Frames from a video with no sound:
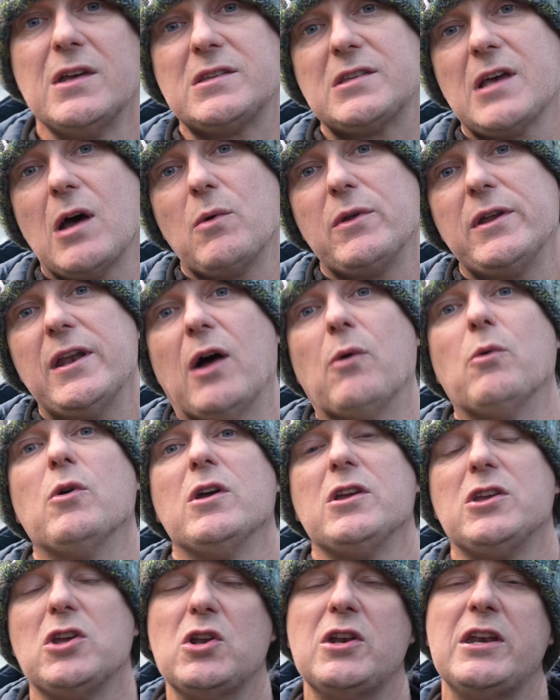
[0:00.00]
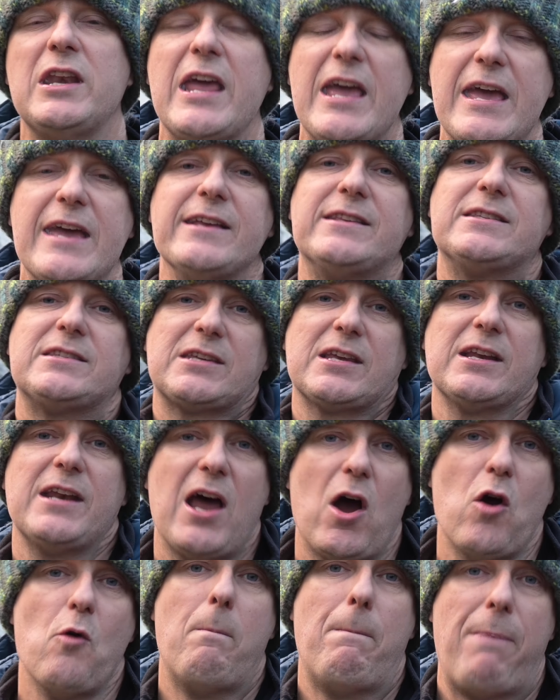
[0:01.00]
So, you need to
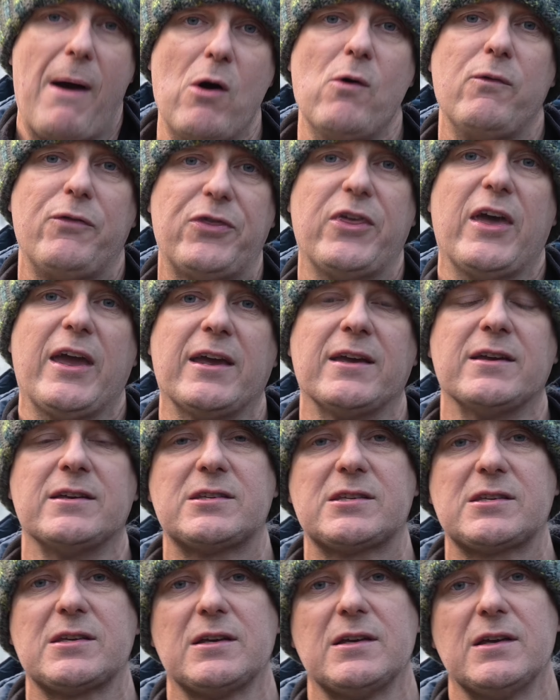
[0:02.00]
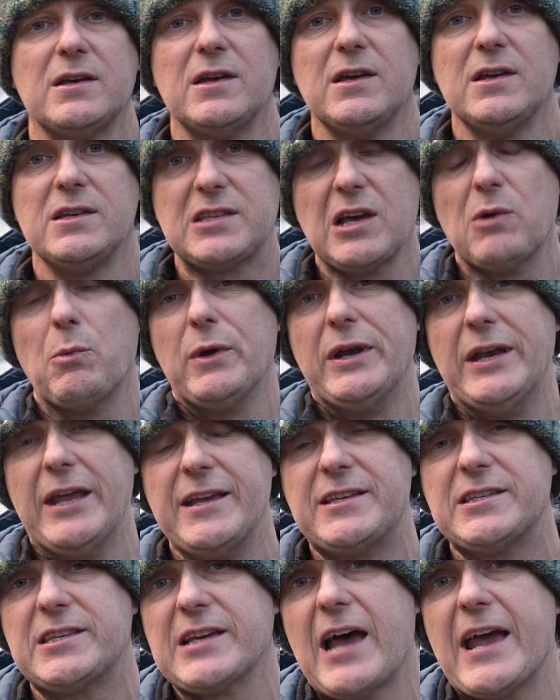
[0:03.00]
know both things. So we
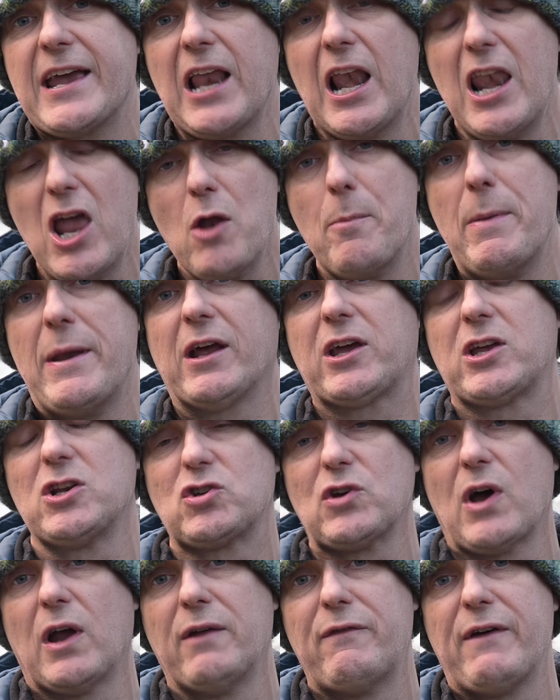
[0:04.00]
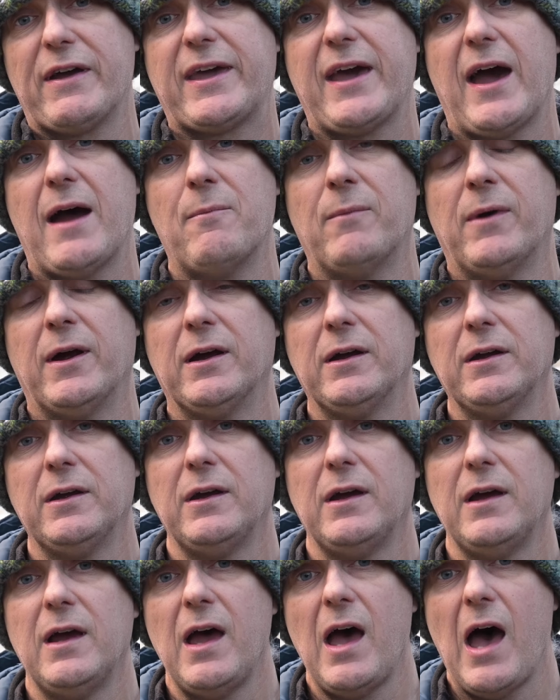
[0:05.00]
need to take a little bit of control of a camera,
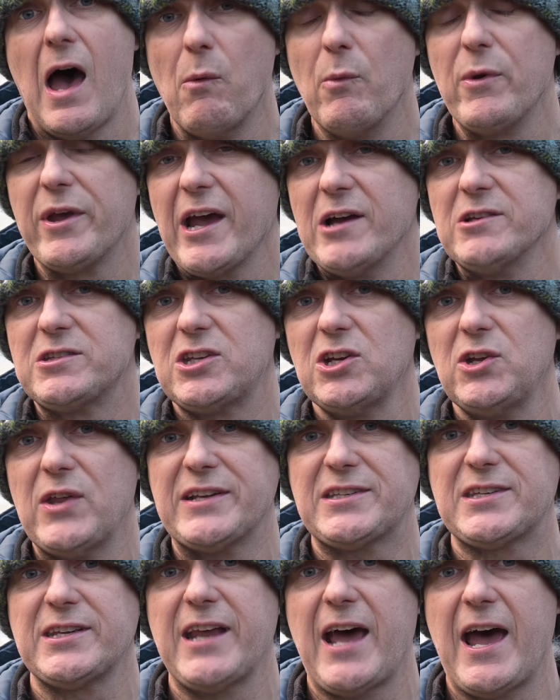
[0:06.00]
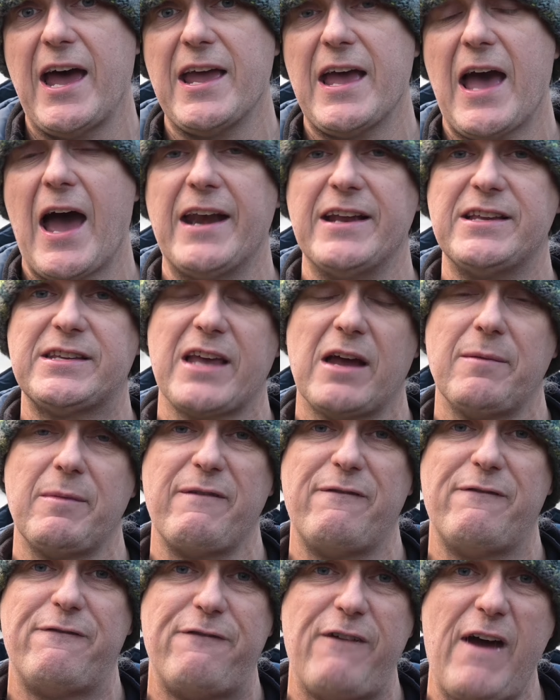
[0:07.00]
and we're going to do that today, and it's going to
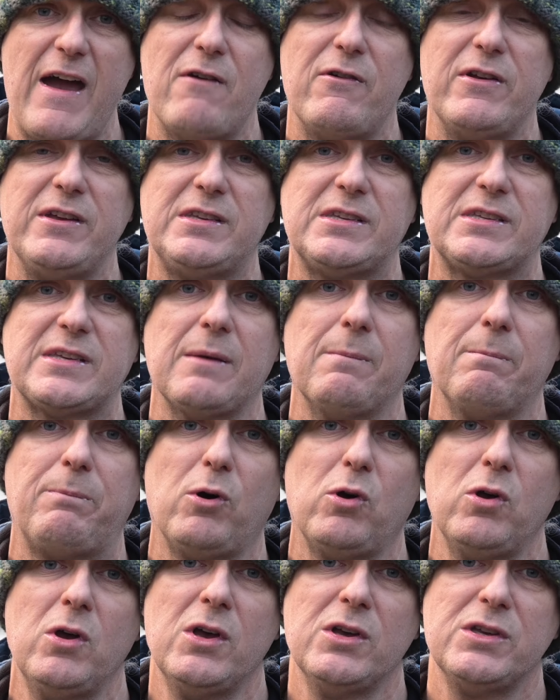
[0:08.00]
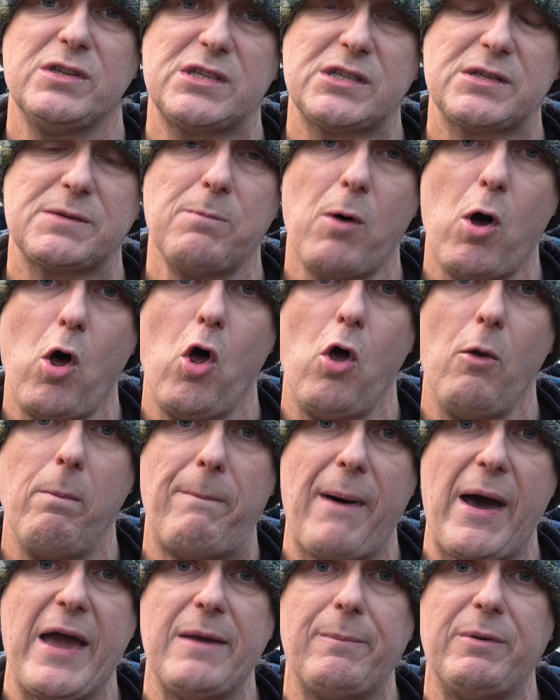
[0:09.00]
be very simple, small
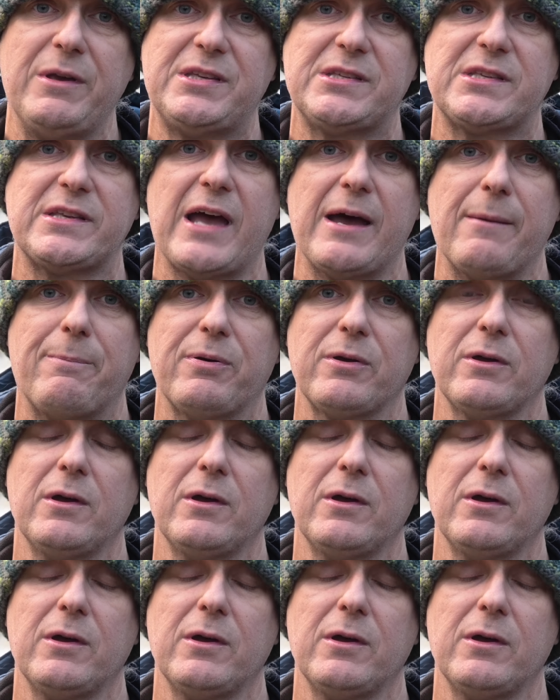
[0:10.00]
baby step.